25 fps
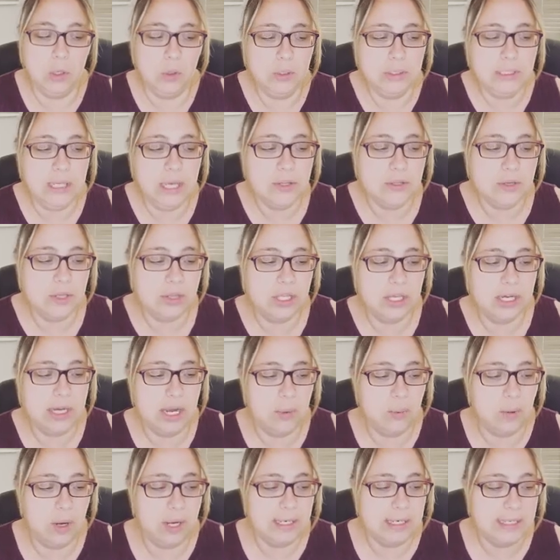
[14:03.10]
only other thing
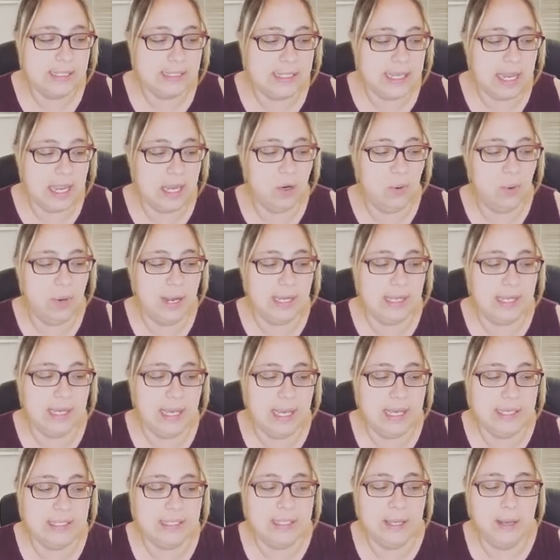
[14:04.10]
I wanted to say quick
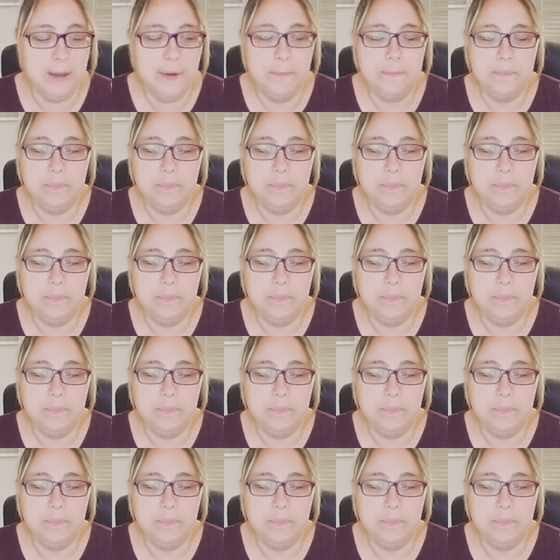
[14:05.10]
is